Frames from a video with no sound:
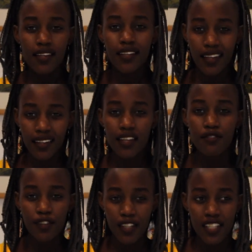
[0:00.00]
it can get
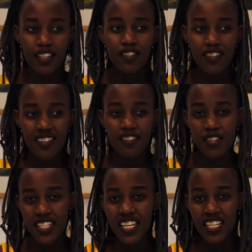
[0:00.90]
very
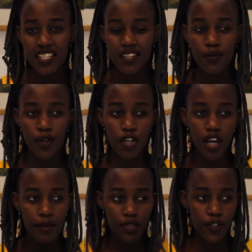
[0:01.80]
irritating when you
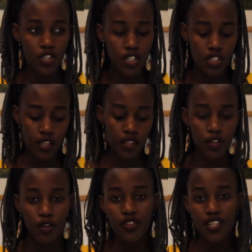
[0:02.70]
come, especially in
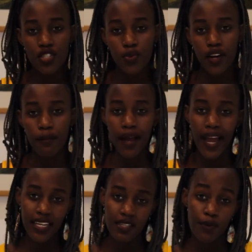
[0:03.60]
the Northeast where I'm
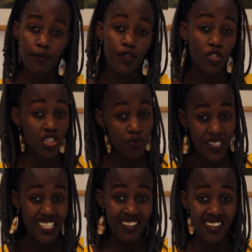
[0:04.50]
at. People
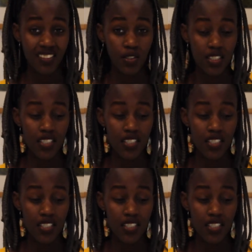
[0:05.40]
spit a lot.